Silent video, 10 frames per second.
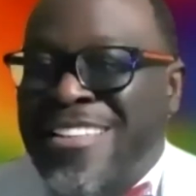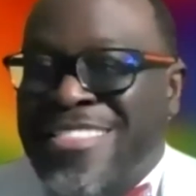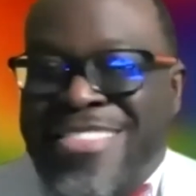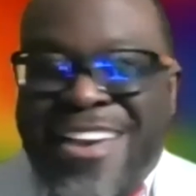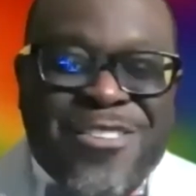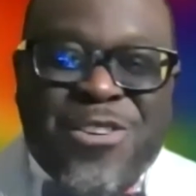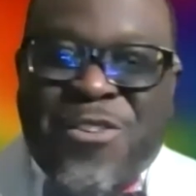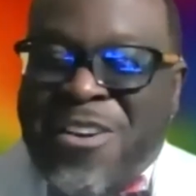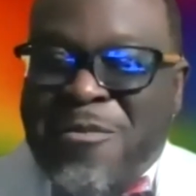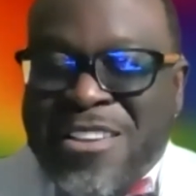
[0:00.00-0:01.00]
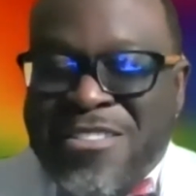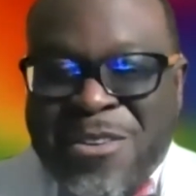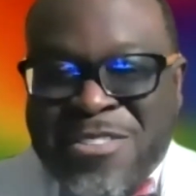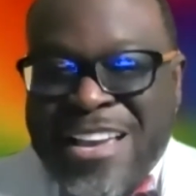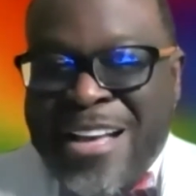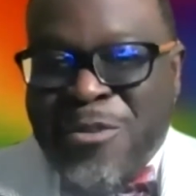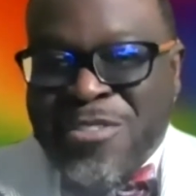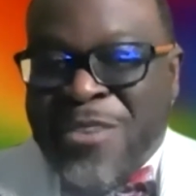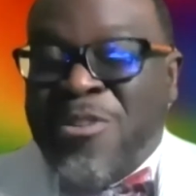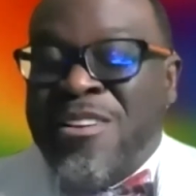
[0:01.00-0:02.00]
thank you so very much for those kind
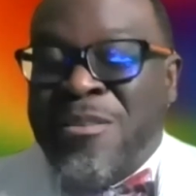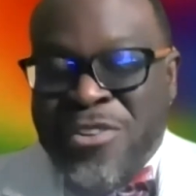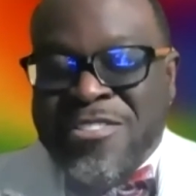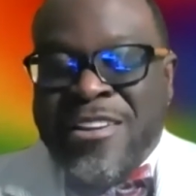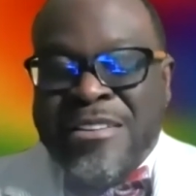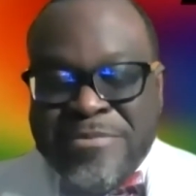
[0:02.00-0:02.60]
words. I really appreciate it.